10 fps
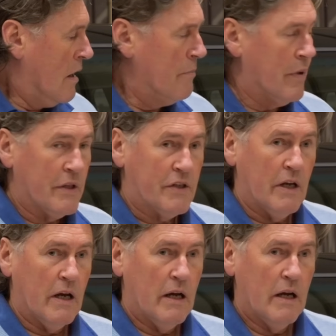But
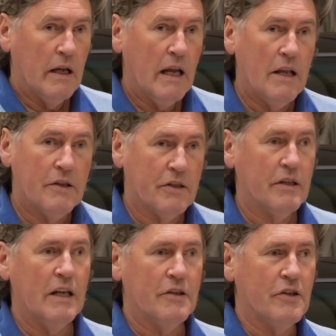it's
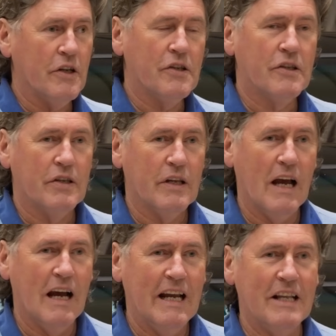
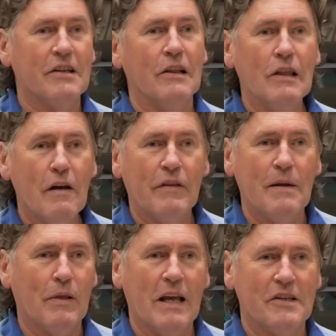a lovely
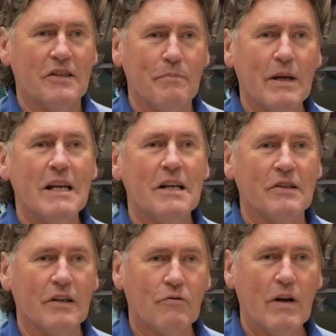place to be. It's
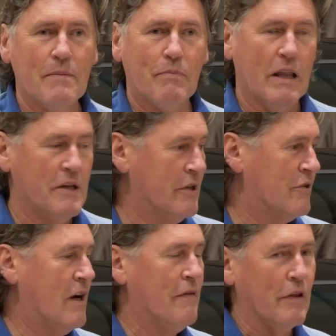a great place to
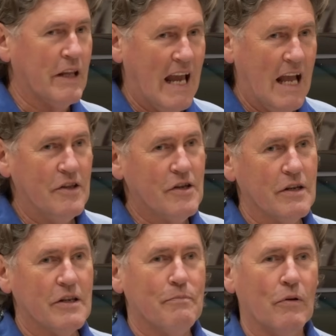travel. The engine
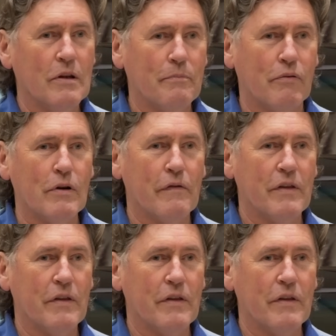is bulletproof.